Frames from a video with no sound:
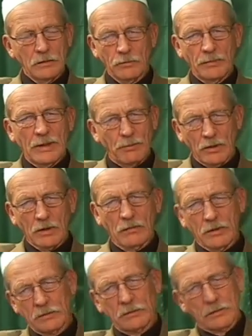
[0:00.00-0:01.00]
people
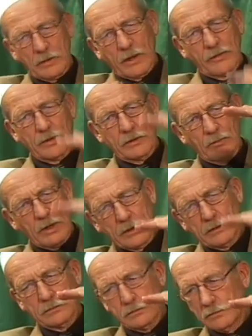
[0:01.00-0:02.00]
of other,
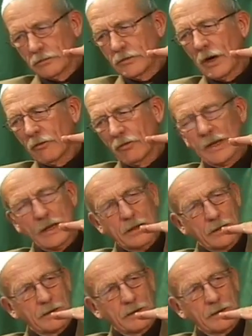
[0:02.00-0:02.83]
down there.